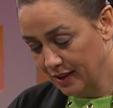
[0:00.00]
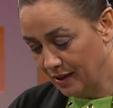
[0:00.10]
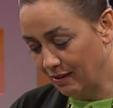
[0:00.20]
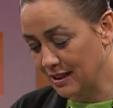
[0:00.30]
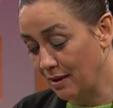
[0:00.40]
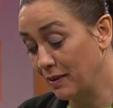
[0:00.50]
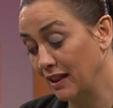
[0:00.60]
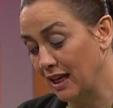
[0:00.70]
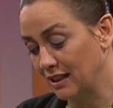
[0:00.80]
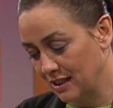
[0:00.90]
Well, something
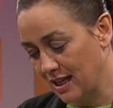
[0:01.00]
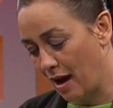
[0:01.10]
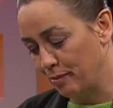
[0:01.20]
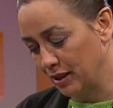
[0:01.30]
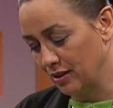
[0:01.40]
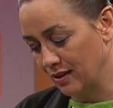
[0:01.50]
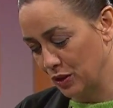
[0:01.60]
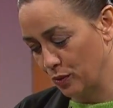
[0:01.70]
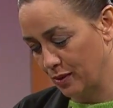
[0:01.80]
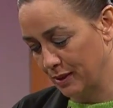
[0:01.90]
like this happened to
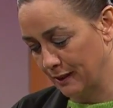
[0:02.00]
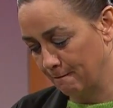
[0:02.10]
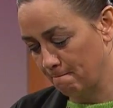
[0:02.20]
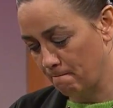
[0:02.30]
this woman.